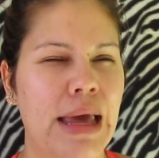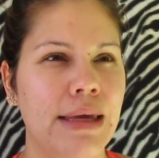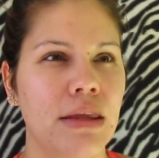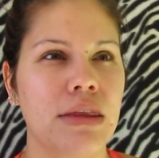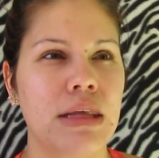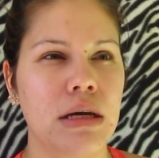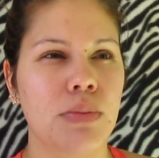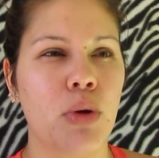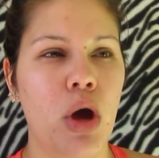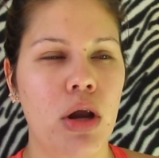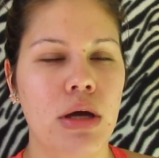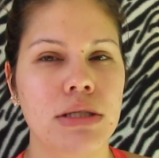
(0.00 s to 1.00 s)
thick
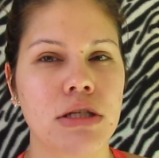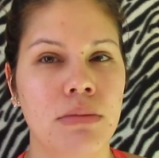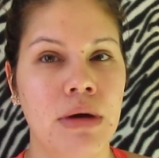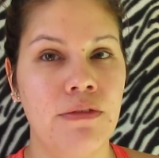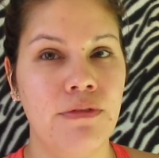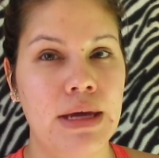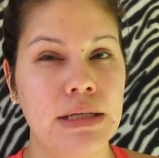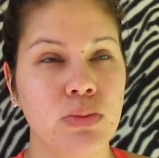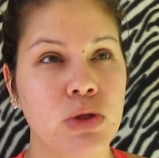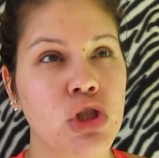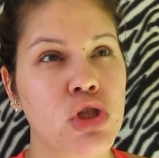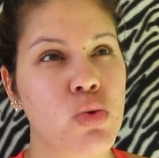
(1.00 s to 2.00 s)
products on my face,
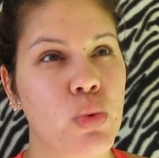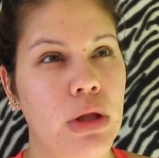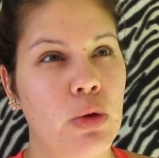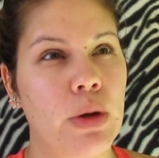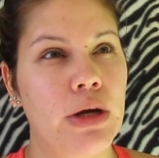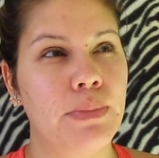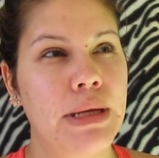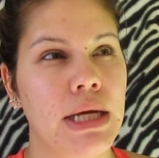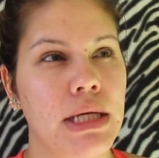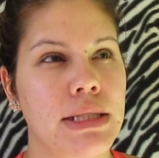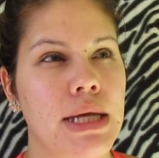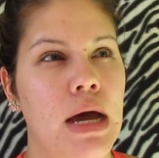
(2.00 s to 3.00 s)
which is really weird
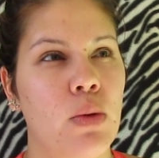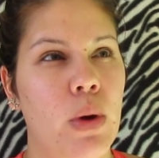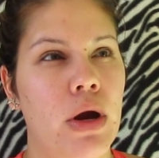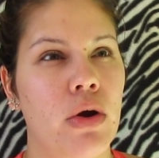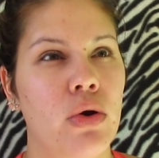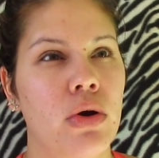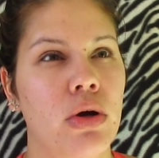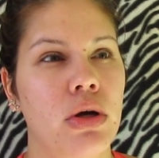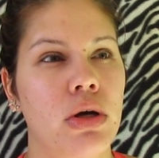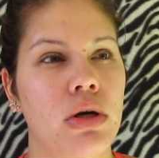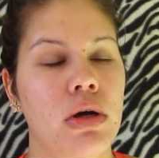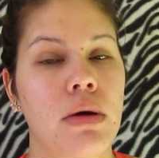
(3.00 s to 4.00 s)
because I wear
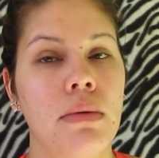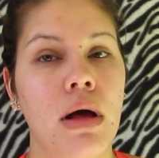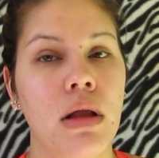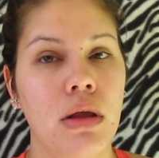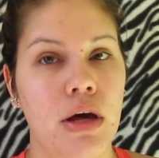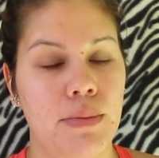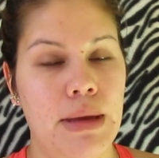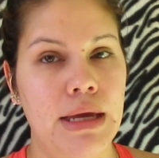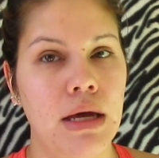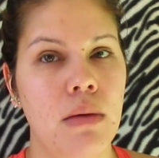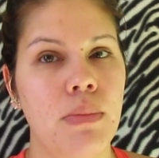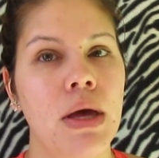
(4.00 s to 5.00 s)
a lot of
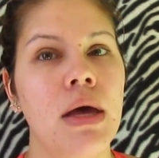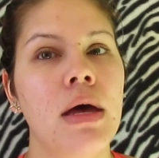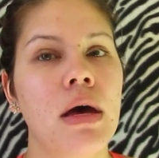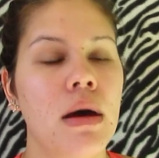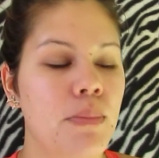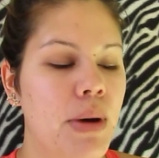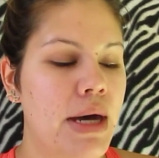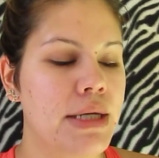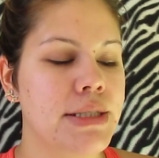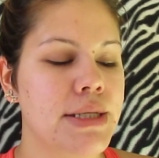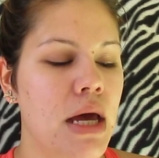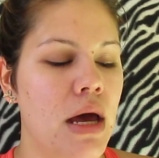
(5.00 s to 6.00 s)
makeup,
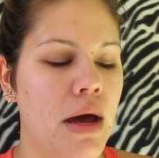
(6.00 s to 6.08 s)
but